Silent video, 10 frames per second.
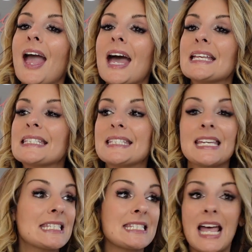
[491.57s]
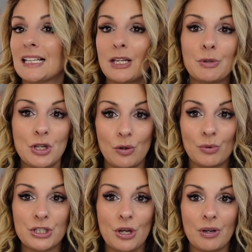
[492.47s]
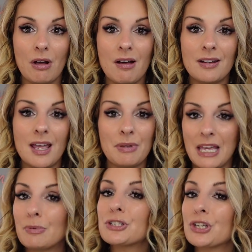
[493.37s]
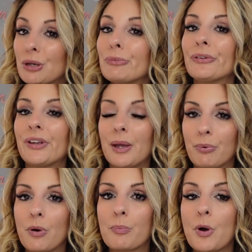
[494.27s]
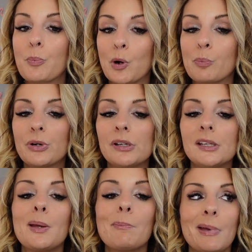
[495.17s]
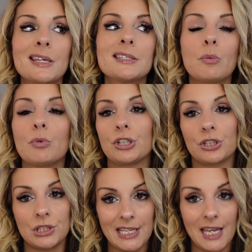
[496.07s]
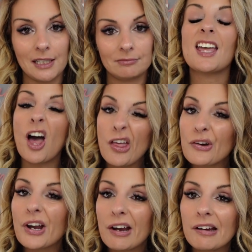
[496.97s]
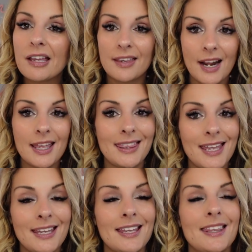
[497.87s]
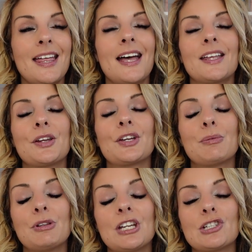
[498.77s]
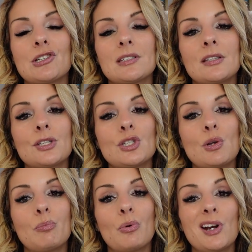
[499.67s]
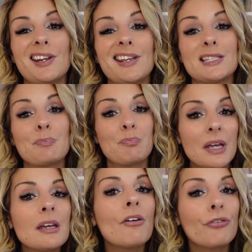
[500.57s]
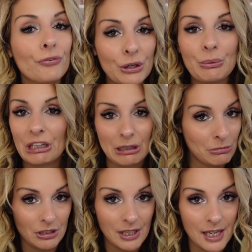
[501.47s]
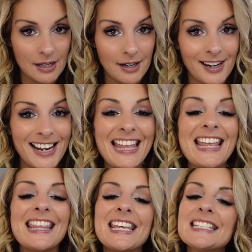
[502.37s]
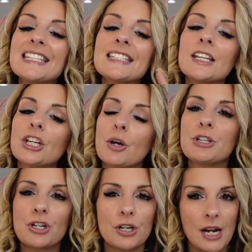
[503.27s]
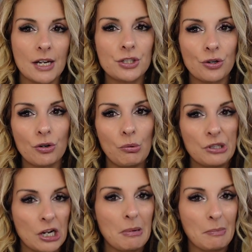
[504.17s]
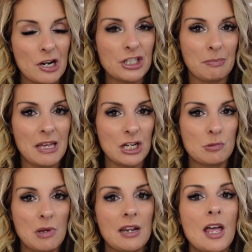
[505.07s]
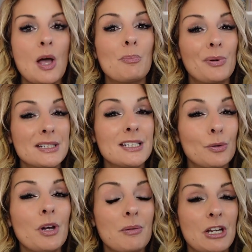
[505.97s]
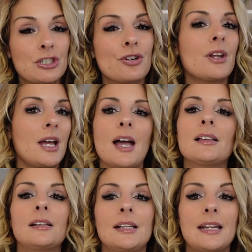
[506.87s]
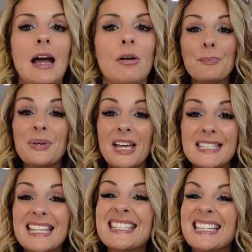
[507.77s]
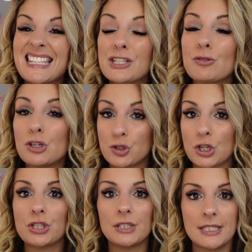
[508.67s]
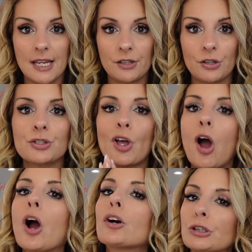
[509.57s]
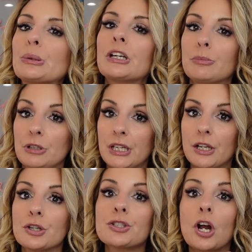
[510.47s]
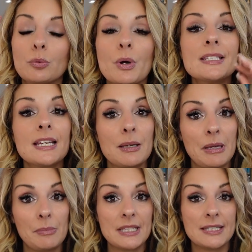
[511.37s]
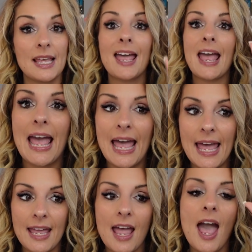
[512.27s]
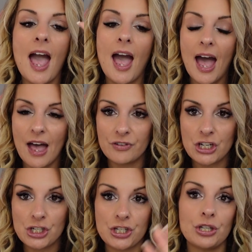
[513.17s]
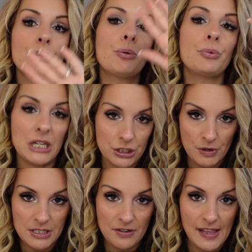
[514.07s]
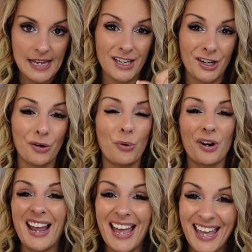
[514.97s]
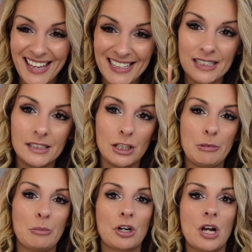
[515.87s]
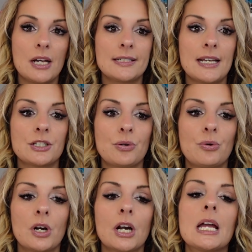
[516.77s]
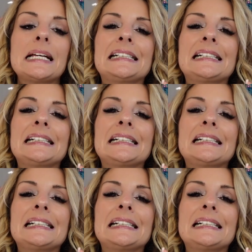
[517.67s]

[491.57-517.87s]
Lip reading: and see exactly what's going on and be able to communicate appropriately based on what you're seeing. The other area that I think that communication skills is so important is being a frequent communicator. This is going to go into our next circle where we talk about project management, but I did want to make sure that I highlight it now because successful instructional designers are frequent communicators, are ones that can be able to say, hey, have an issue, we need to raise a flag here, or hey, I need a little bit more content, or